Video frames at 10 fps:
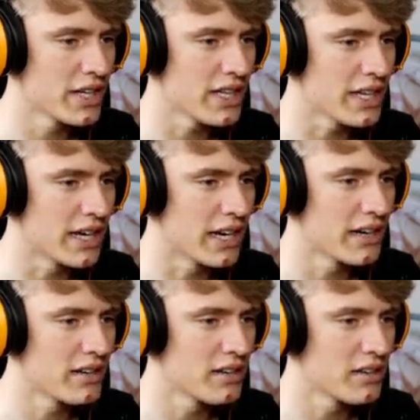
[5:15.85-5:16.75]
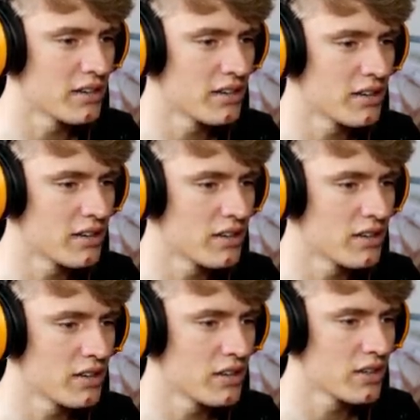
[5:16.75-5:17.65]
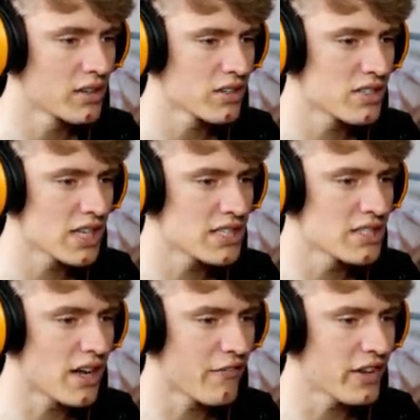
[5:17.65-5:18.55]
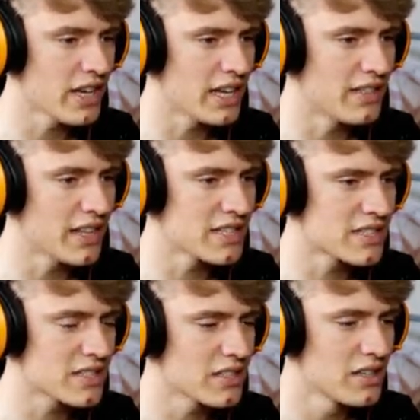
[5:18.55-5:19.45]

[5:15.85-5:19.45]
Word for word: here? Because there's nothing in this.